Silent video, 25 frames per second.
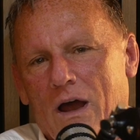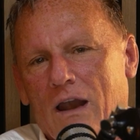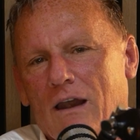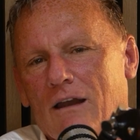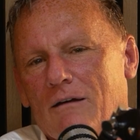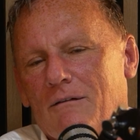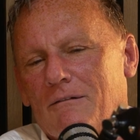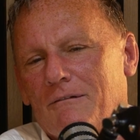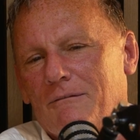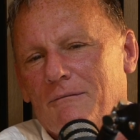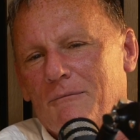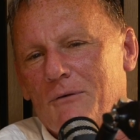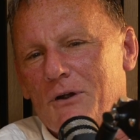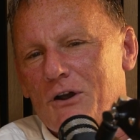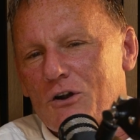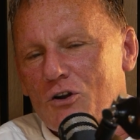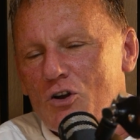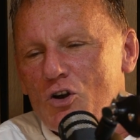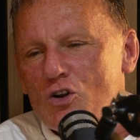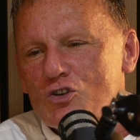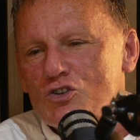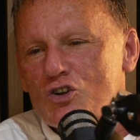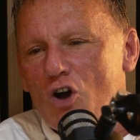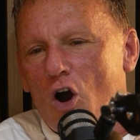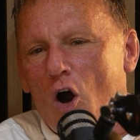Well, we're
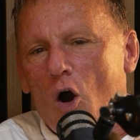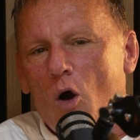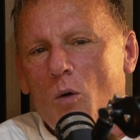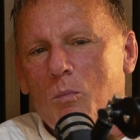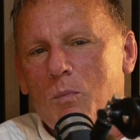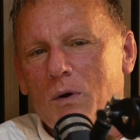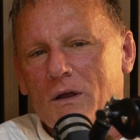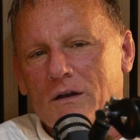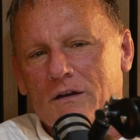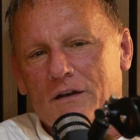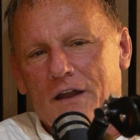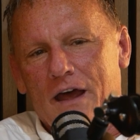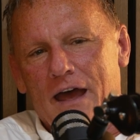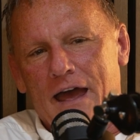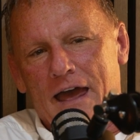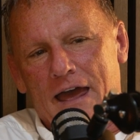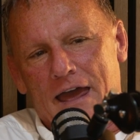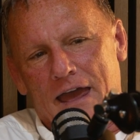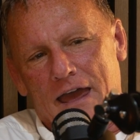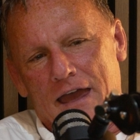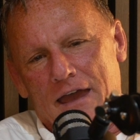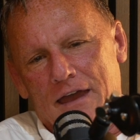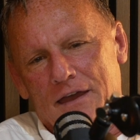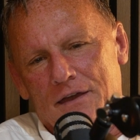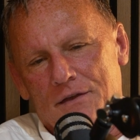going to open
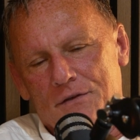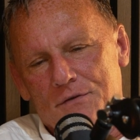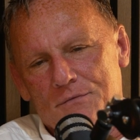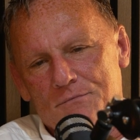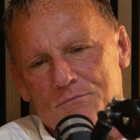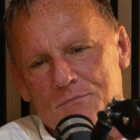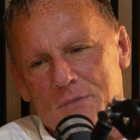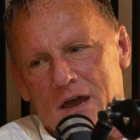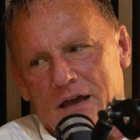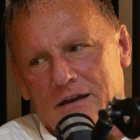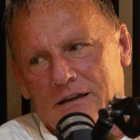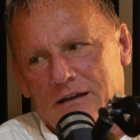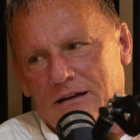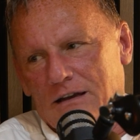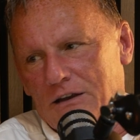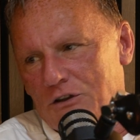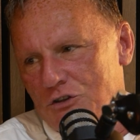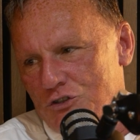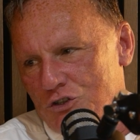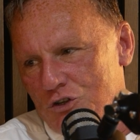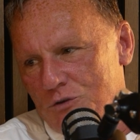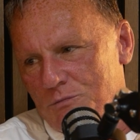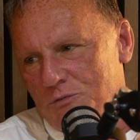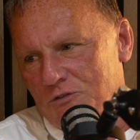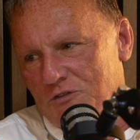a medically
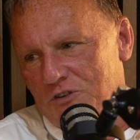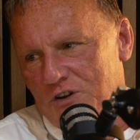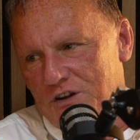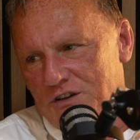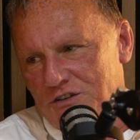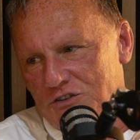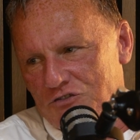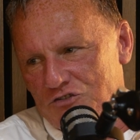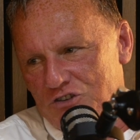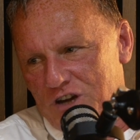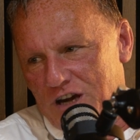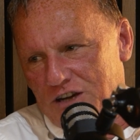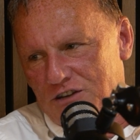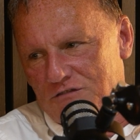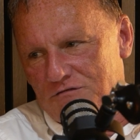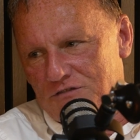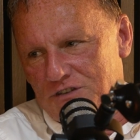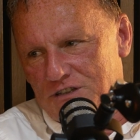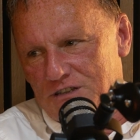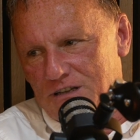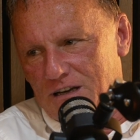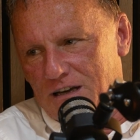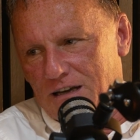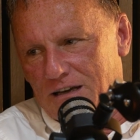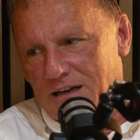supervised injection
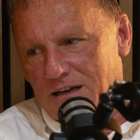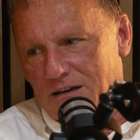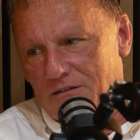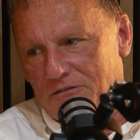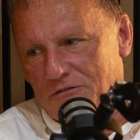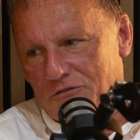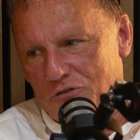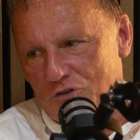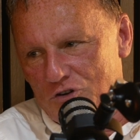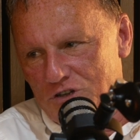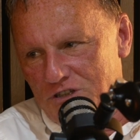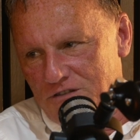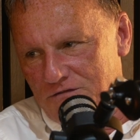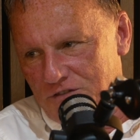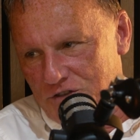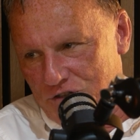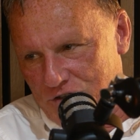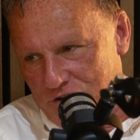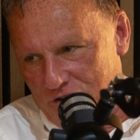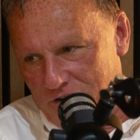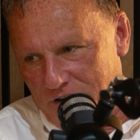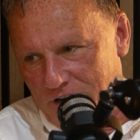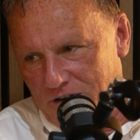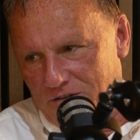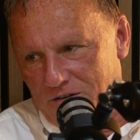facility, the first of its
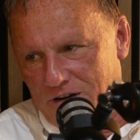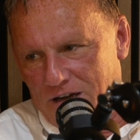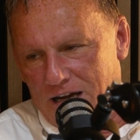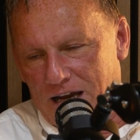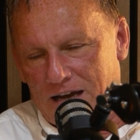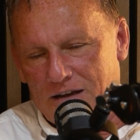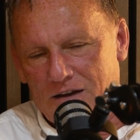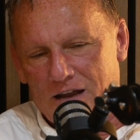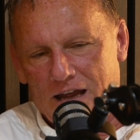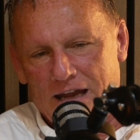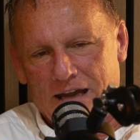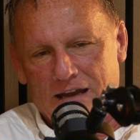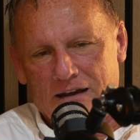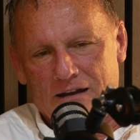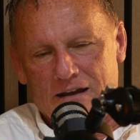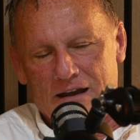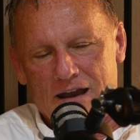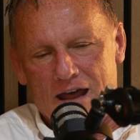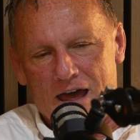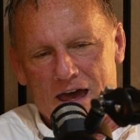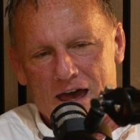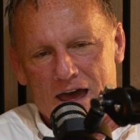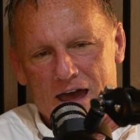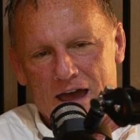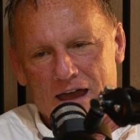kind, right,
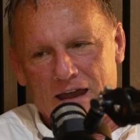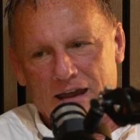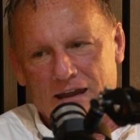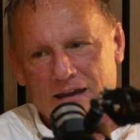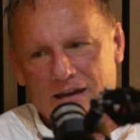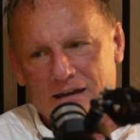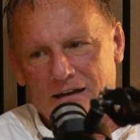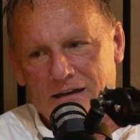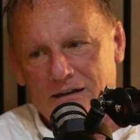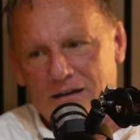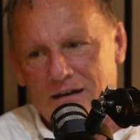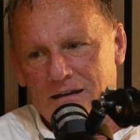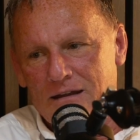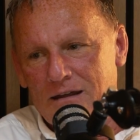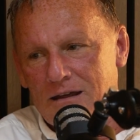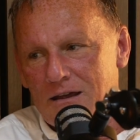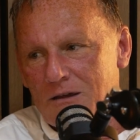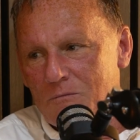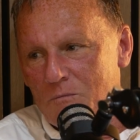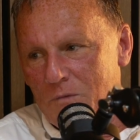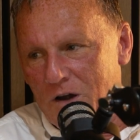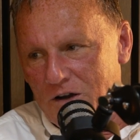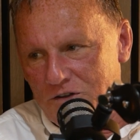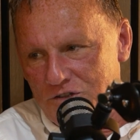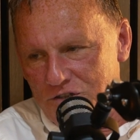in
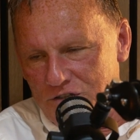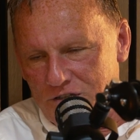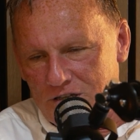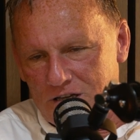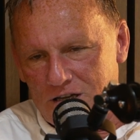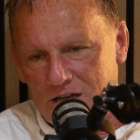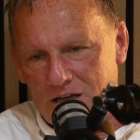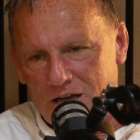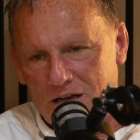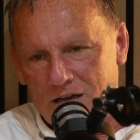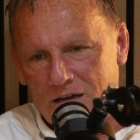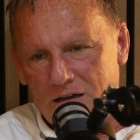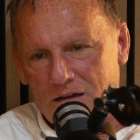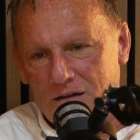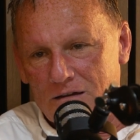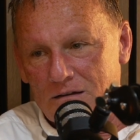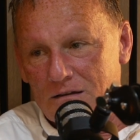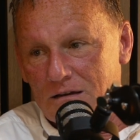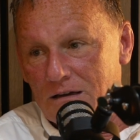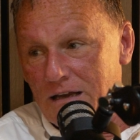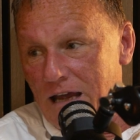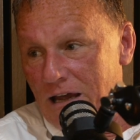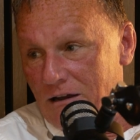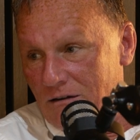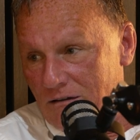Merchants Quay
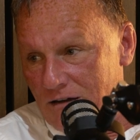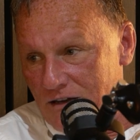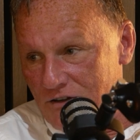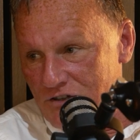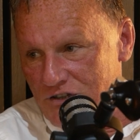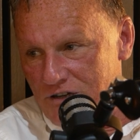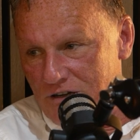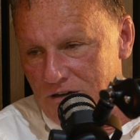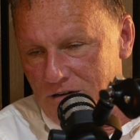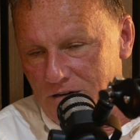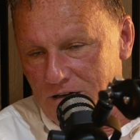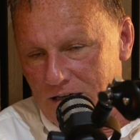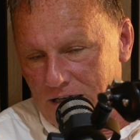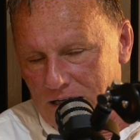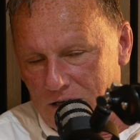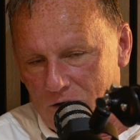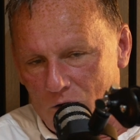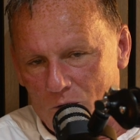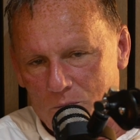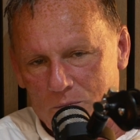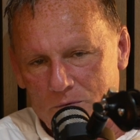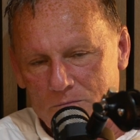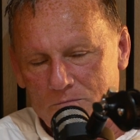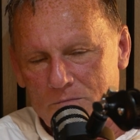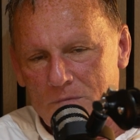later this year. It'll
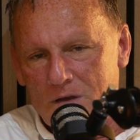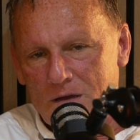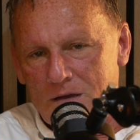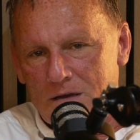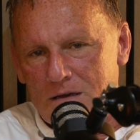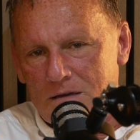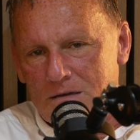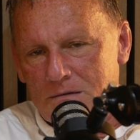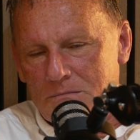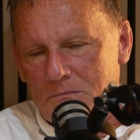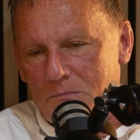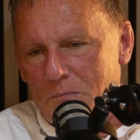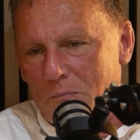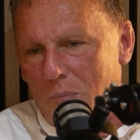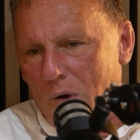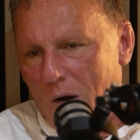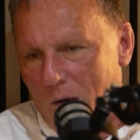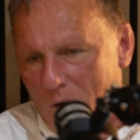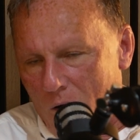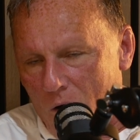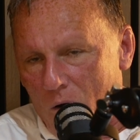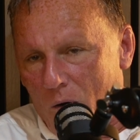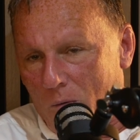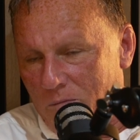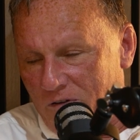open
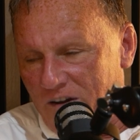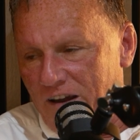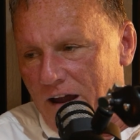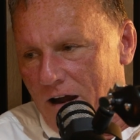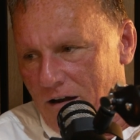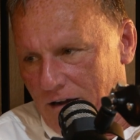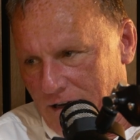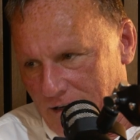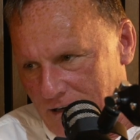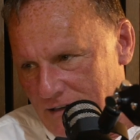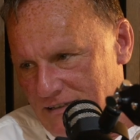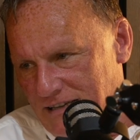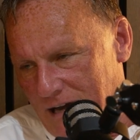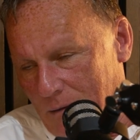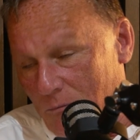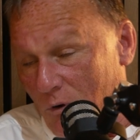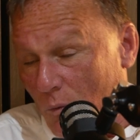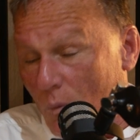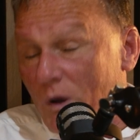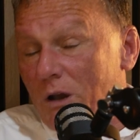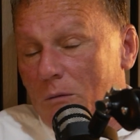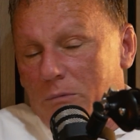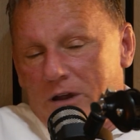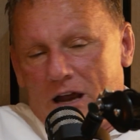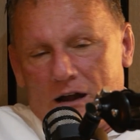hopefully early December.
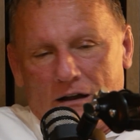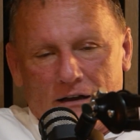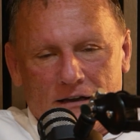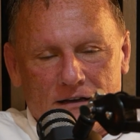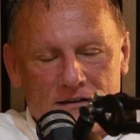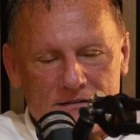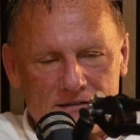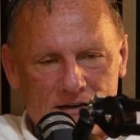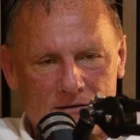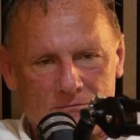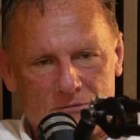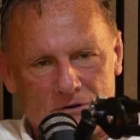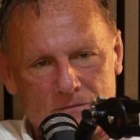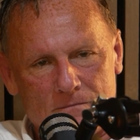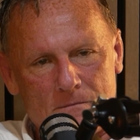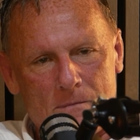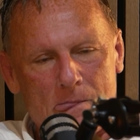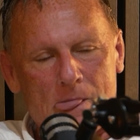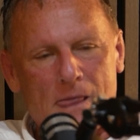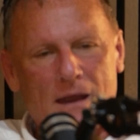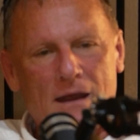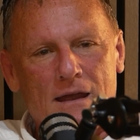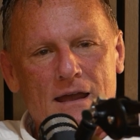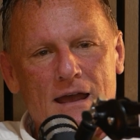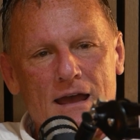It will be early December.
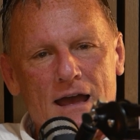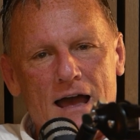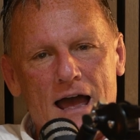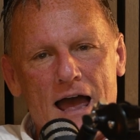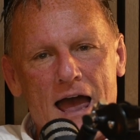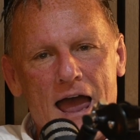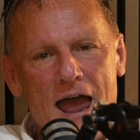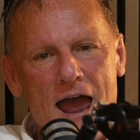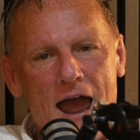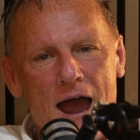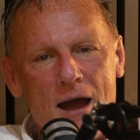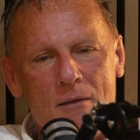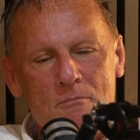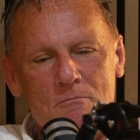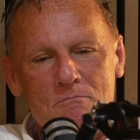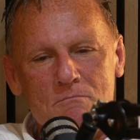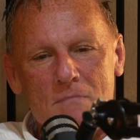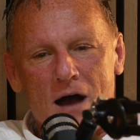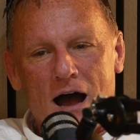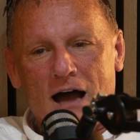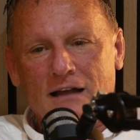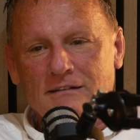Yeah.